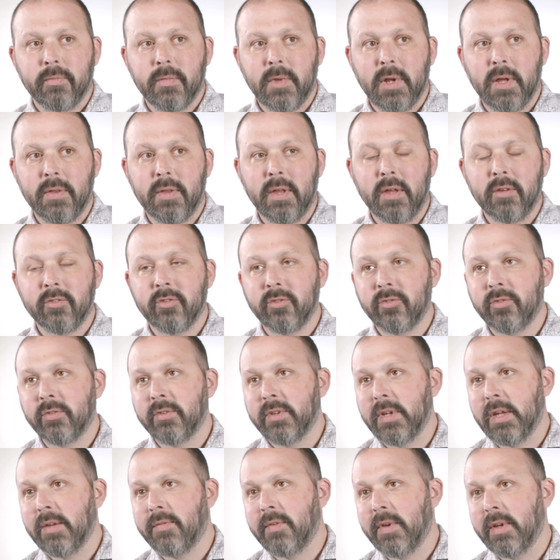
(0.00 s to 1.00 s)
And that's just to
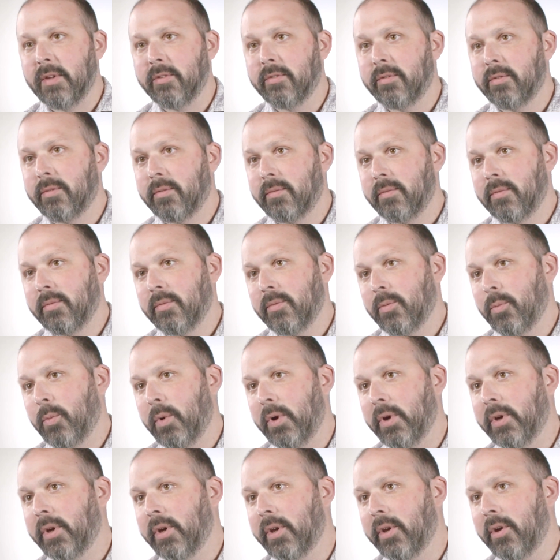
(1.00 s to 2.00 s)
see if it is
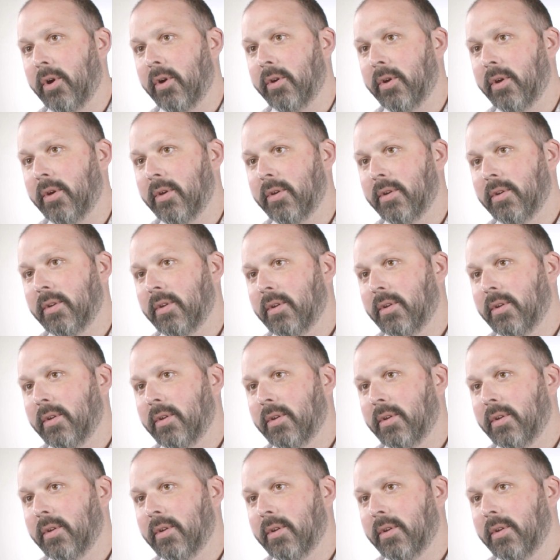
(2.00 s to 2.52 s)
working or not.